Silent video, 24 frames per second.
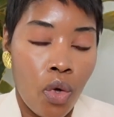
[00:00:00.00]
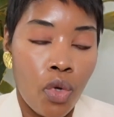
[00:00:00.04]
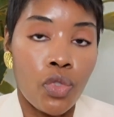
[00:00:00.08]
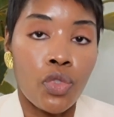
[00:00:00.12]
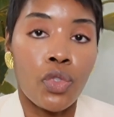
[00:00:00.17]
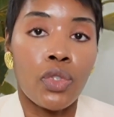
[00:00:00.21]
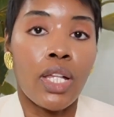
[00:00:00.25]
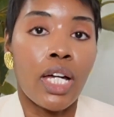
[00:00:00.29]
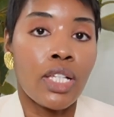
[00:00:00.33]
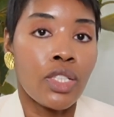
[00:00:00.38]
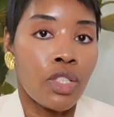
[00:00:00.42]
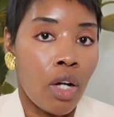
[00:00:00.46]

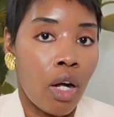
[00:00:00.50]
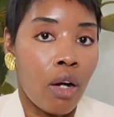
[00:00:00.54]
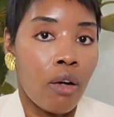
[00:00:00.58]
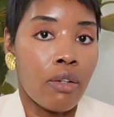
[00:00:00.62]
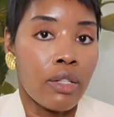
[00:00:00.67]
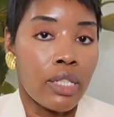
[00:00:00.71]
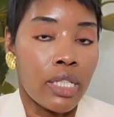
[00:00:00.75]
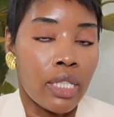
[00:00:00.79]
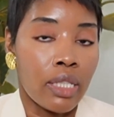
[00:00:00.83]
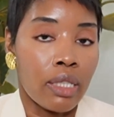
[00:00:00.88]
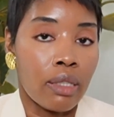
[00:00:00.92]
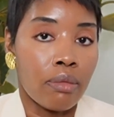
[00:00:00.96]
So that's
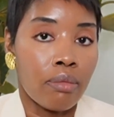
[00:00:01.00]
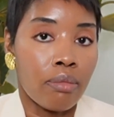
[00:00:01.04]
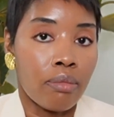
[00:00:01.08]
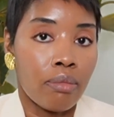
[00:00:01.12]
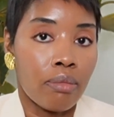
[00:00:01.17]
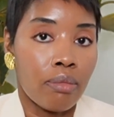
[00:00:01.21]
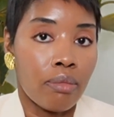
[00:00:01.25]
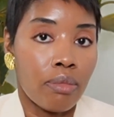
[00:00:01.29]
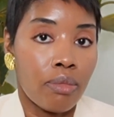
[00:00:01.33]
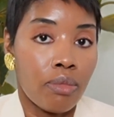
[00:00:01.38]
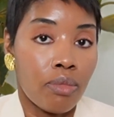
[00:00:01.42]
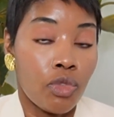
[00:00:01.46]
already
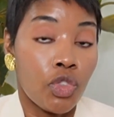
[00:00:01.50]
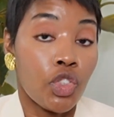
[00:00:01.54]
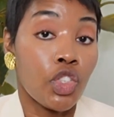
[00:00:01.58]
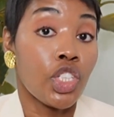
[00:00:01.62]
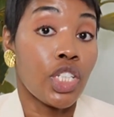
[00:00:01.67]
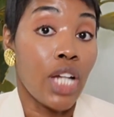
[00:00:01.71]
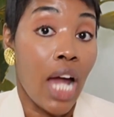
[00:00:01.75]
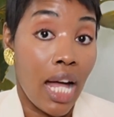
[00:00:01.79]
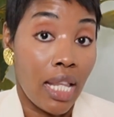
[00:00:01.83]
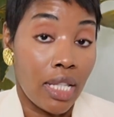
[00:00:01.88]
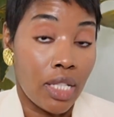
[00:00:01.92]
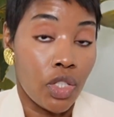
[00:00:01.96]

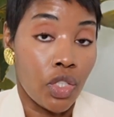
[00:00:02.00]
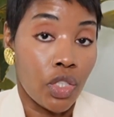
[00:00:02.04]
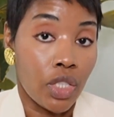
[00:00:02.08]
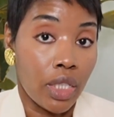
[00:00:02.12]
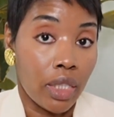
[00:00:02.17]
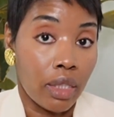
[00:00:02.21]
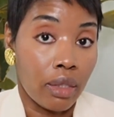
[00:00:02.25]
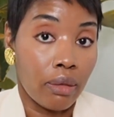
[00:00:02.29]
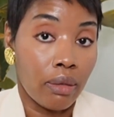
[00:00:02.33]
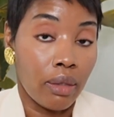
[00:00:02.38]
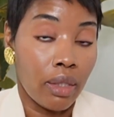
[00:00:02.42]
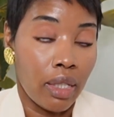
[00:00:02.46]

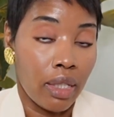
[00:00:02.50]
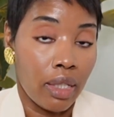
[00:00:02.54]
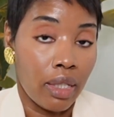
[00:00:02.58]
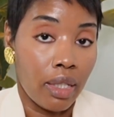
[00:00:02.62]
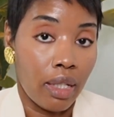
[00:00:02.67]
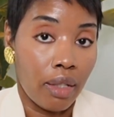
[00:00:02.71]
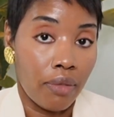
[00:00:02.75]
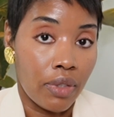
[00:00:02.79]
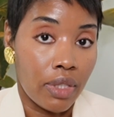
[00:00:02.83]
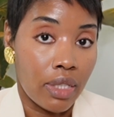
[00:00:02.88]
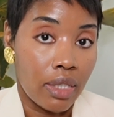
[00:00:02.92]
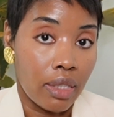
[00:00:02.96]
challenging in and
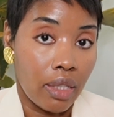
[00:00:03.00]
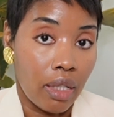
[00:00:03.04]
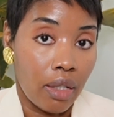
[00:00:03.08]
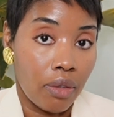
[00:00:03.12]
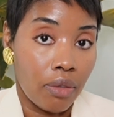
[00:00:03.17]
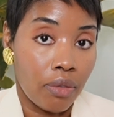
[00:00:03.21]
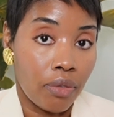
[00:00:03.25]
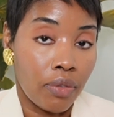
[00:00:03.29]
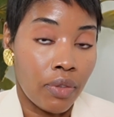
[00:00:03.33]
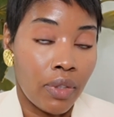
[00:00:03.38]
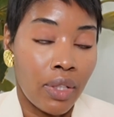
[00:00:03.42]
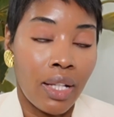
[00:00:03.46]
of
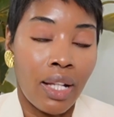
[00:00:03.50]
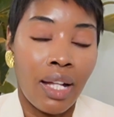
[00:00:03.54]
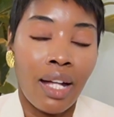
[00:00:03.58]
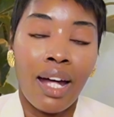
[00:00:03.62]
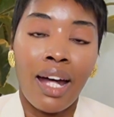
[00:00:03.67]
itself.